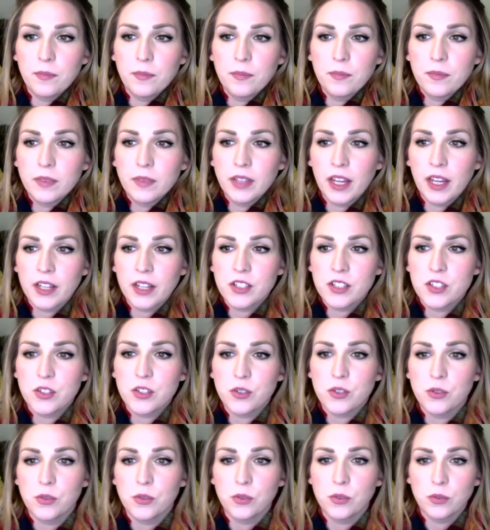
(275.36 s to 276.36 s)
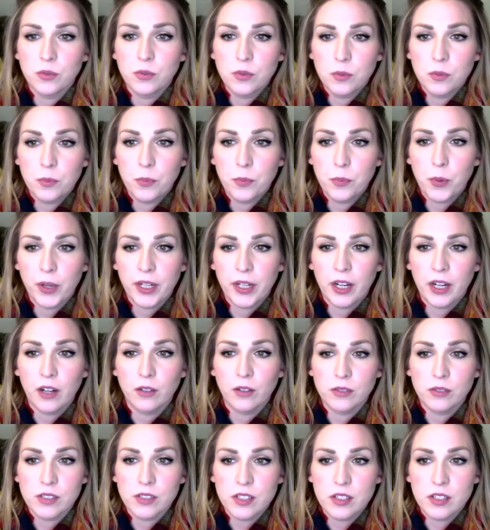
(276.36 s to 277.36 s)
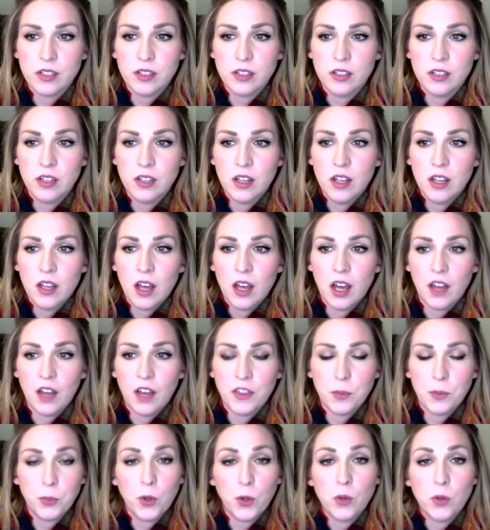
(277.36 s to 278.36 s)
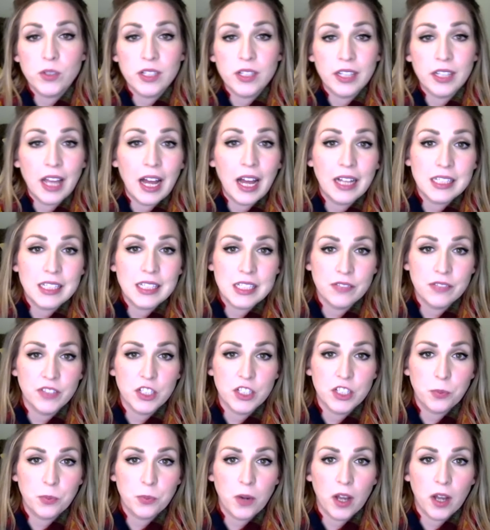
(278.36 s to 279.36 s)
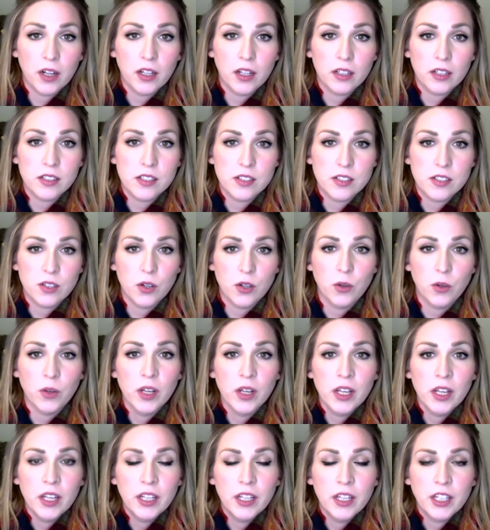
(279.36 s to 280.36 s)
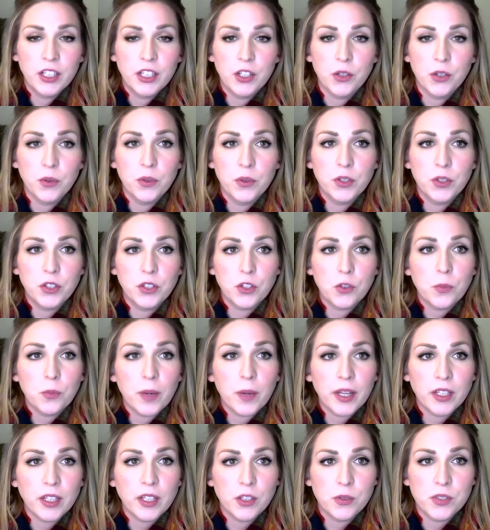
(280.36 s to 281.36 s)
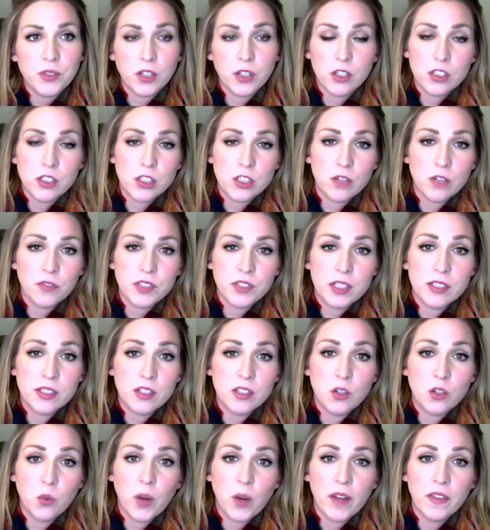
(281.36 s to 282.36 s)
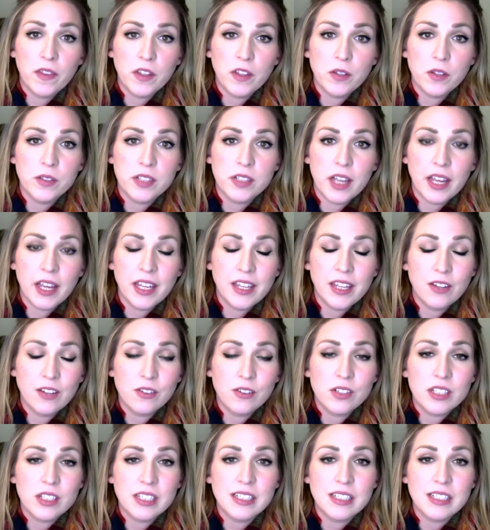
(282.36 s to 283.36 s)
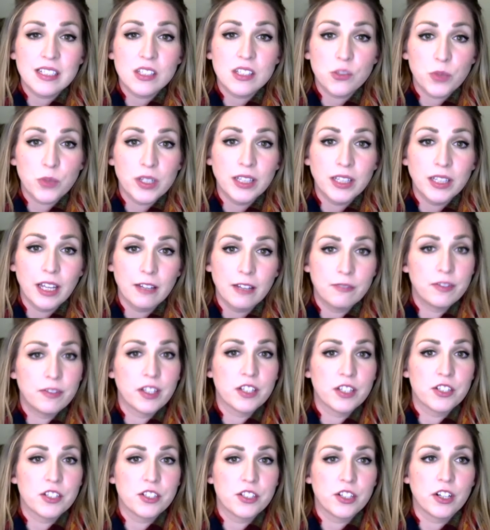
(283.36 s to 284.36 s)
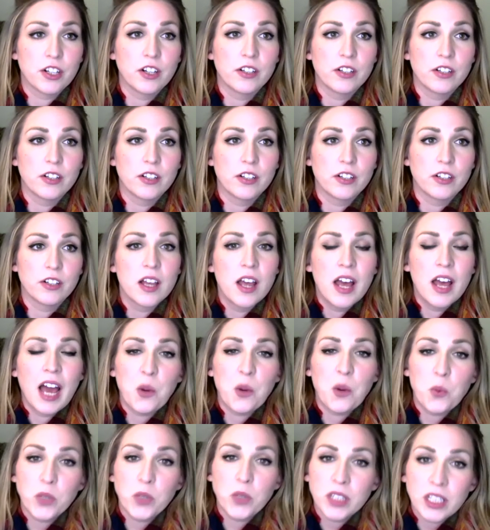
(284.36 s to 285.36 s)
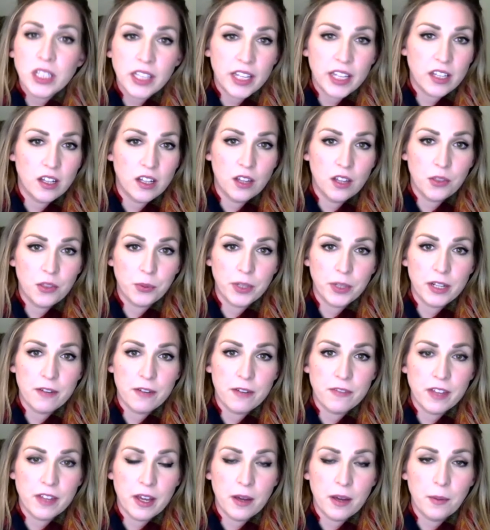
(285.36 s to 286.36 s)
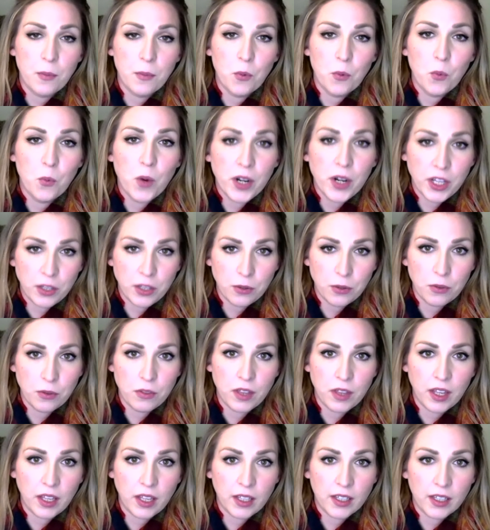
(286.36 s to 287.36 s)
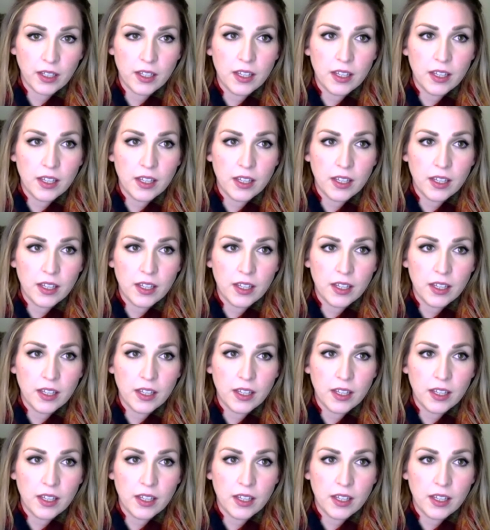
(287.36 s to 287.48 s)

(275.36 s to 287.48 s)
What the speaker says: like to point out the pros and cons of each product. So you might use our surfaces in a way that you say, here's these 3 light fixtures, I really like all 3 of them, what do you think?